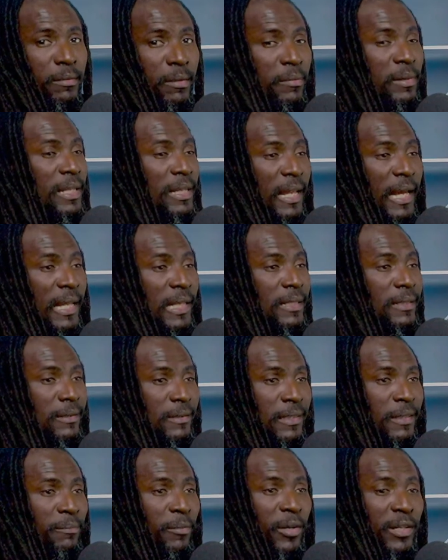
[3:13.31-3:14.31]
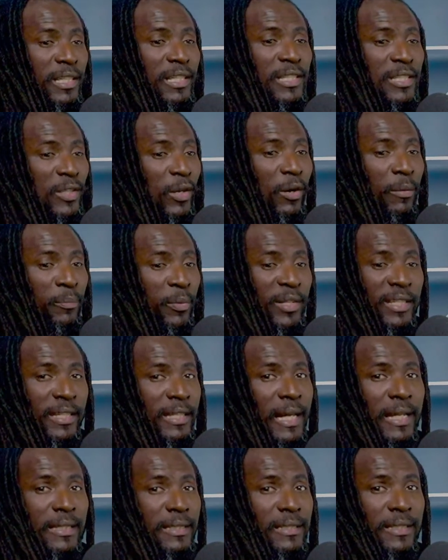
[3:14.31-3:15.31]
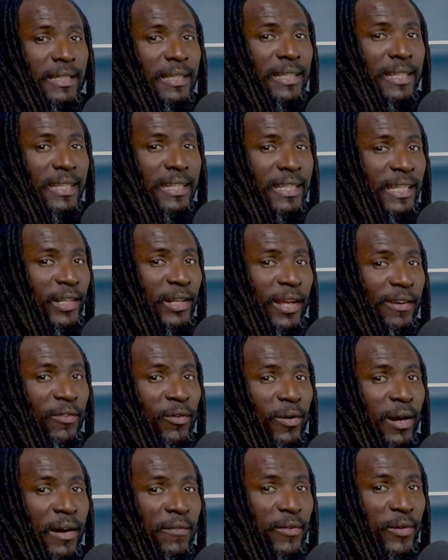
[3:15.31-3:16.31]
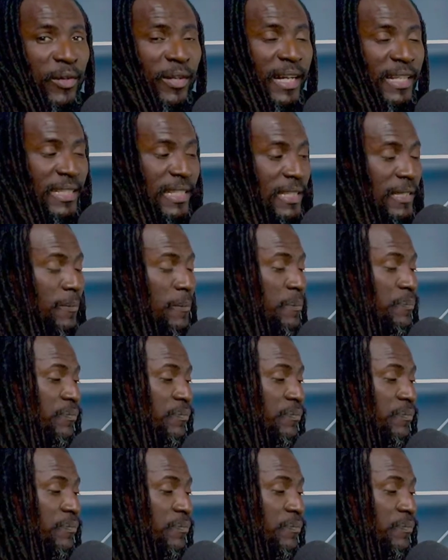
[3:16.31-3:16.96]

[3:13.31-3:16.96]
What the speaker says: I mean, like, the money is so pretty that you don't even want to look at it.